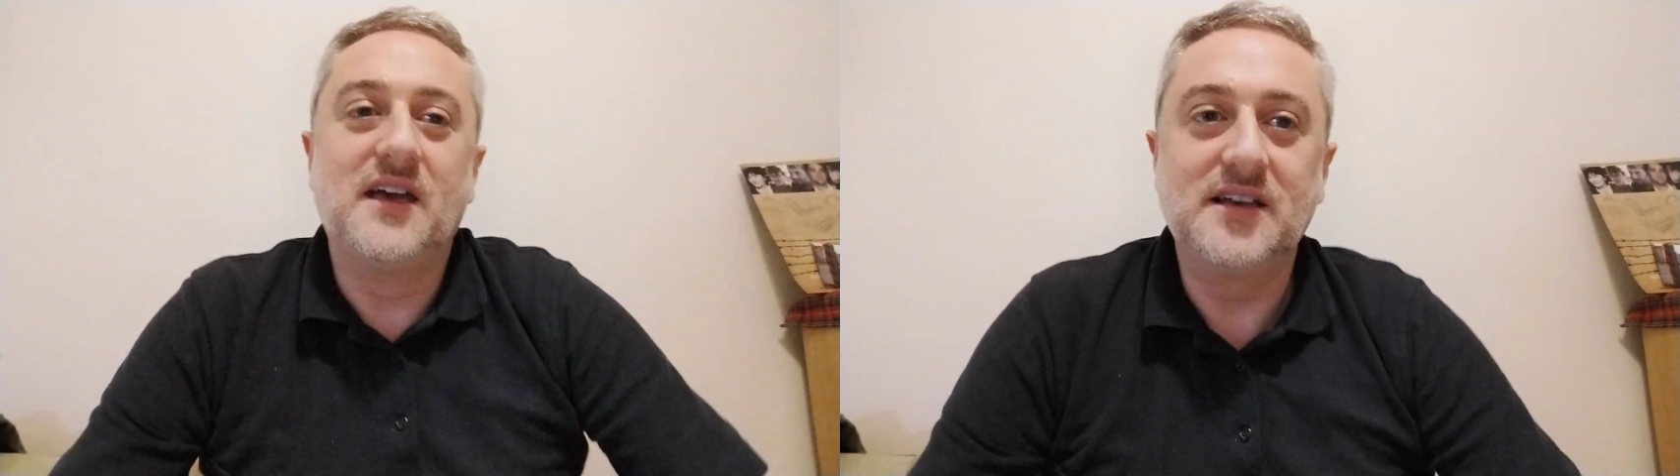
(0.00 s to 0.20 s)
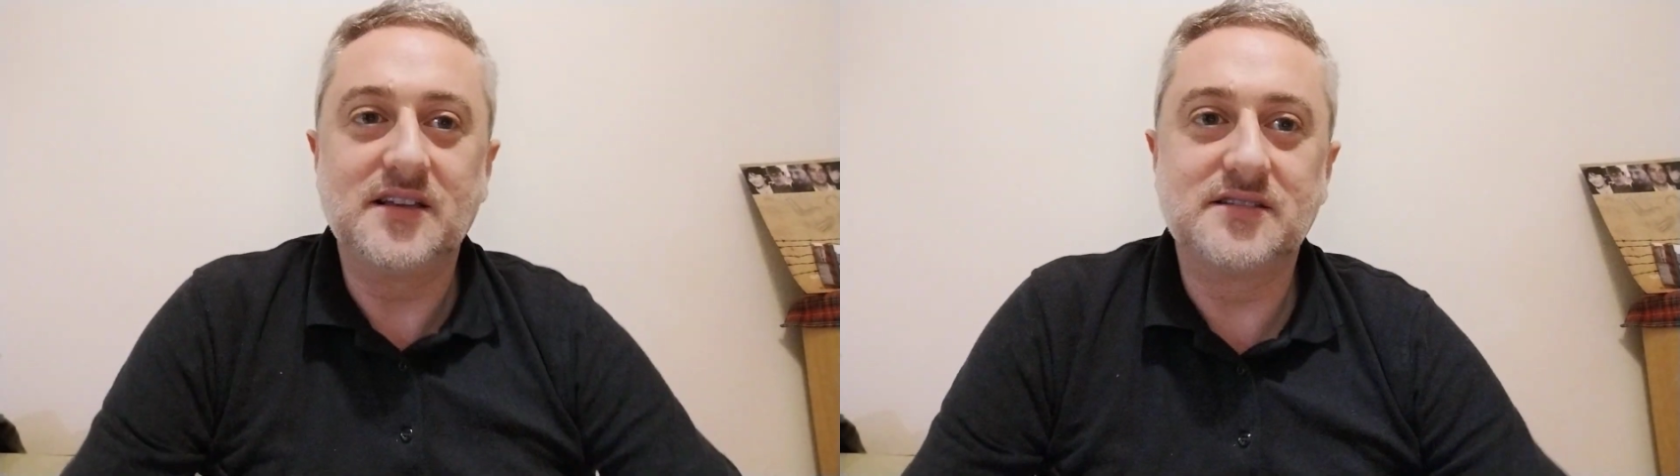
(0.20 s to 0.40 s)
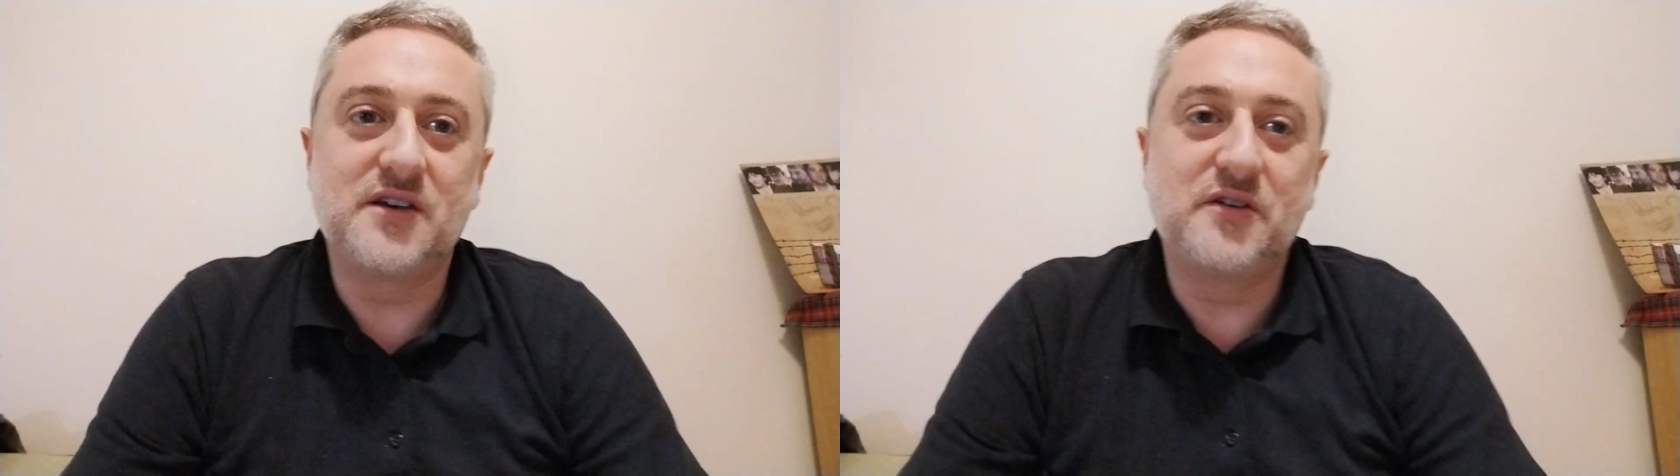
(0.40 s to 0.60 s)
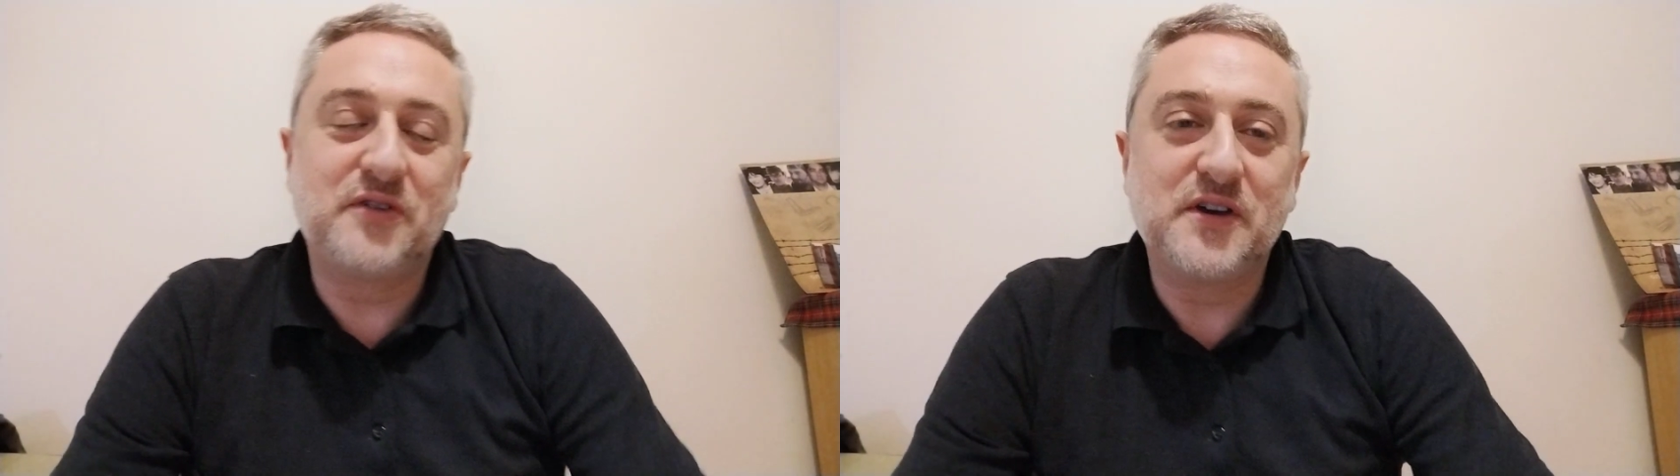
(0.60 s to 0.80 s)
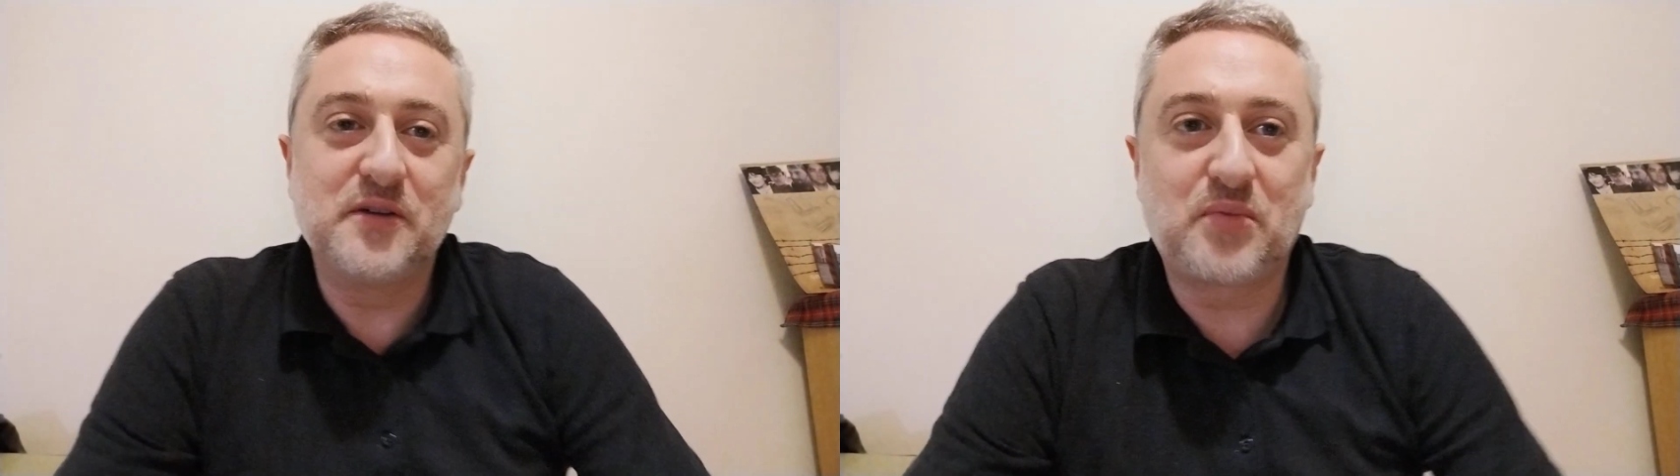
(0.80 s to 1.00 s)
So for
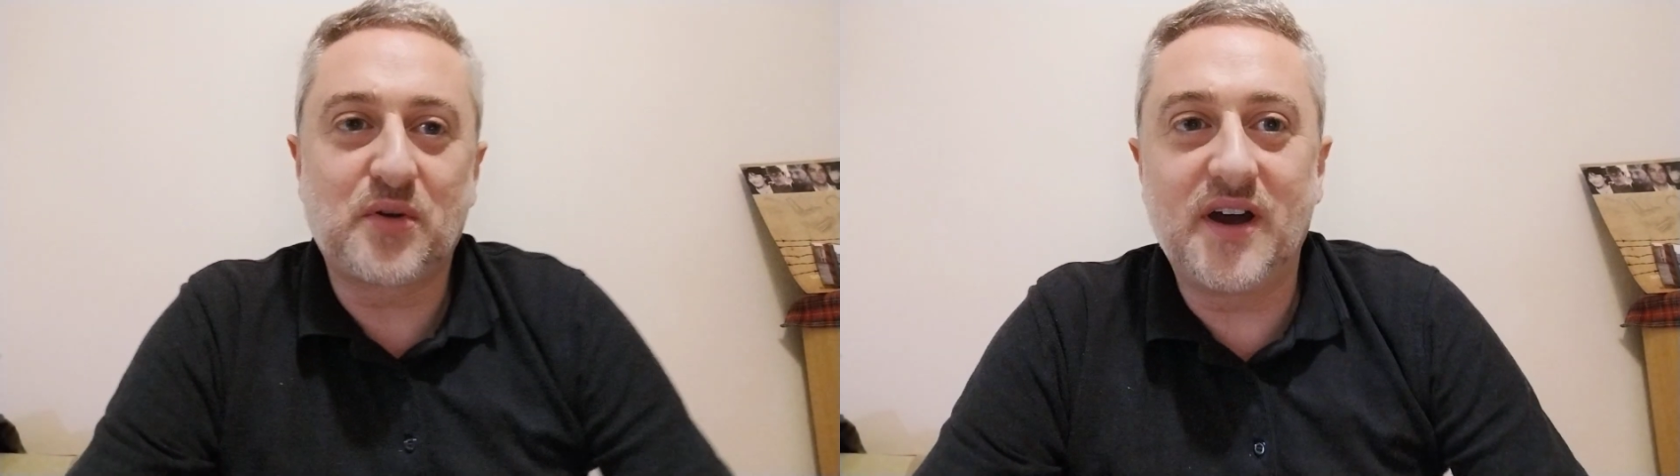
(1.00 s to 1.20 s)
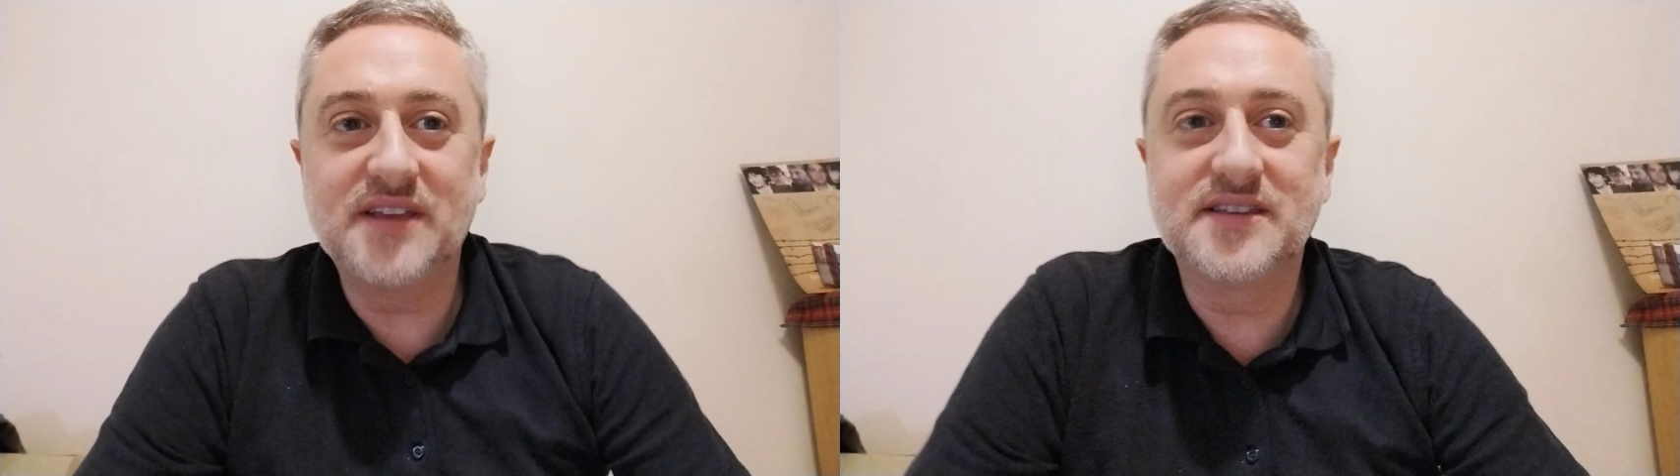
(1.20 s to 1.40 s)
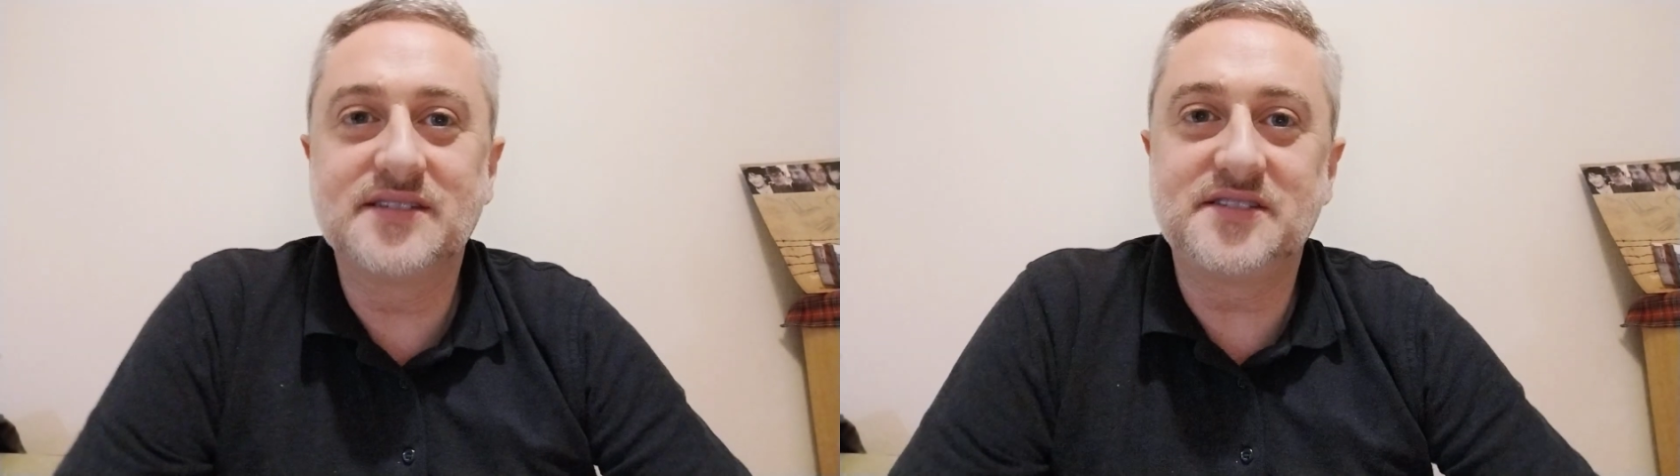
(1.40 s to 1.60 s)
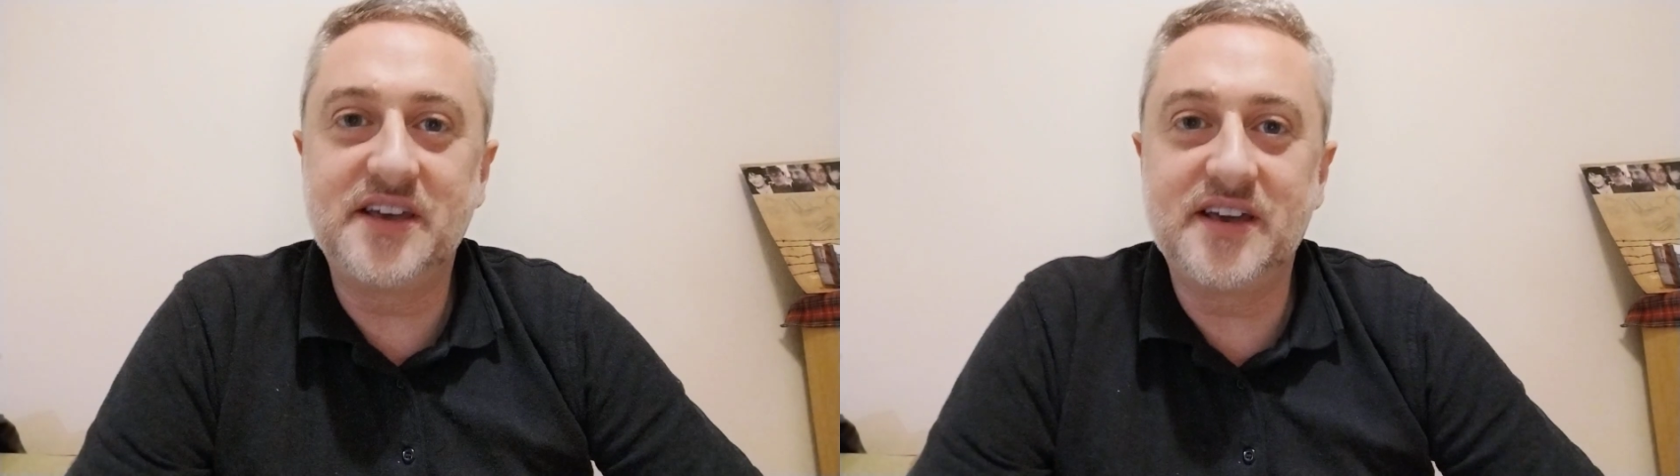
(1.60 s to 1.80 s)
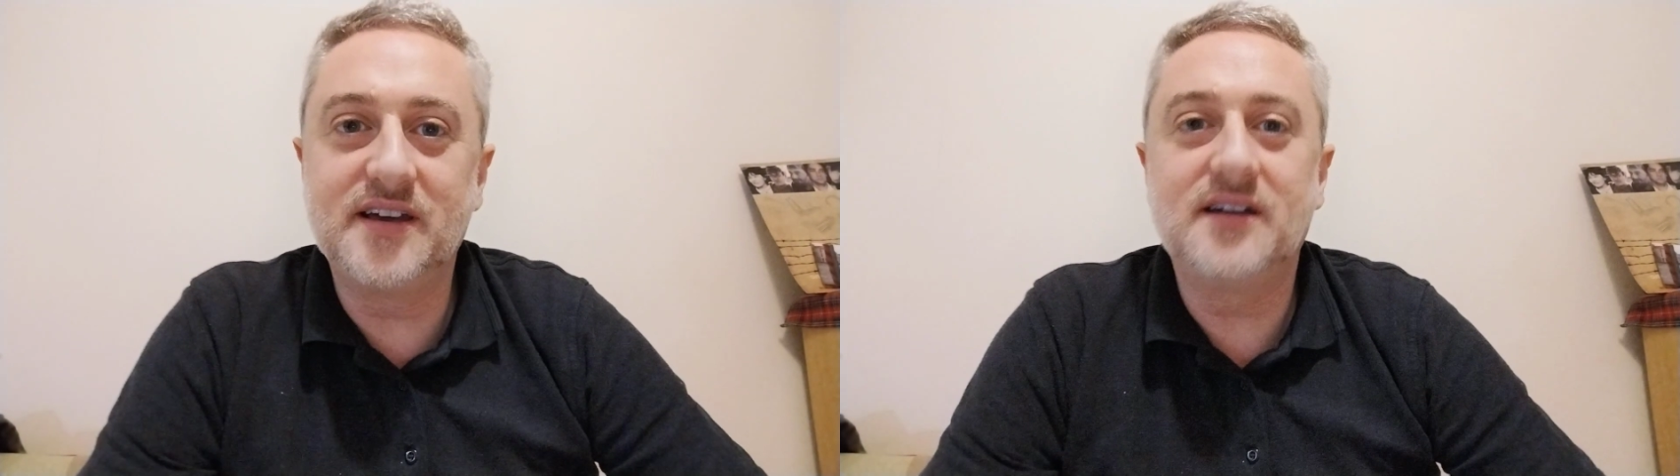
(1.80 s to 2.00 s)
Pride this
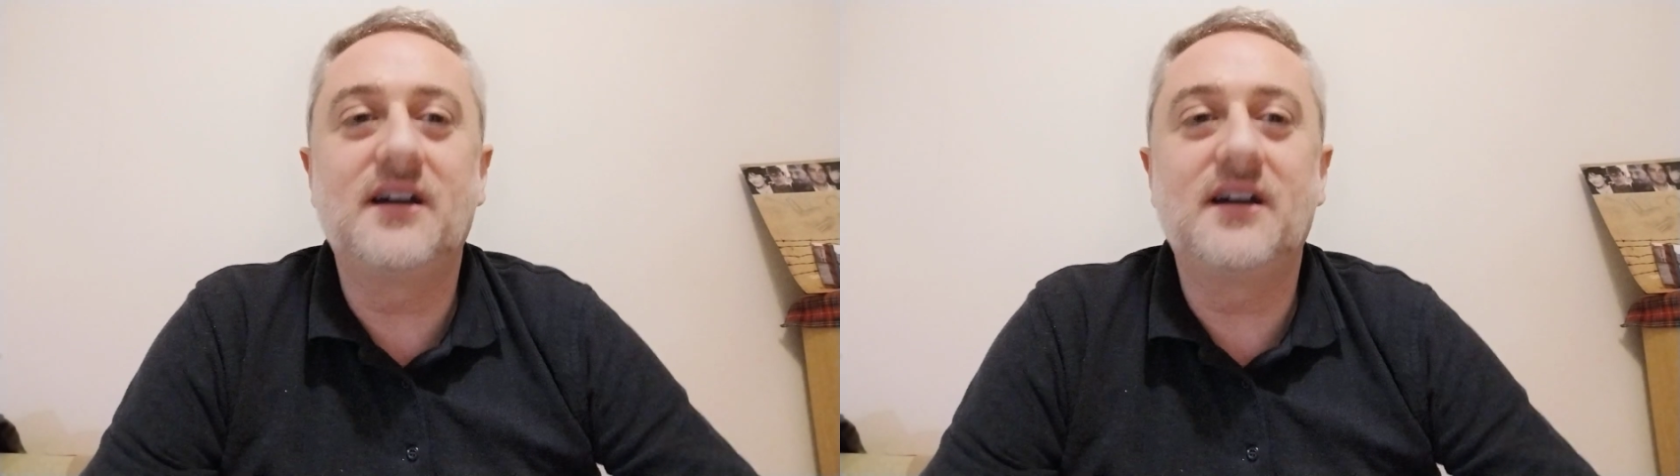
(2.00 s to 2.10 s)
year,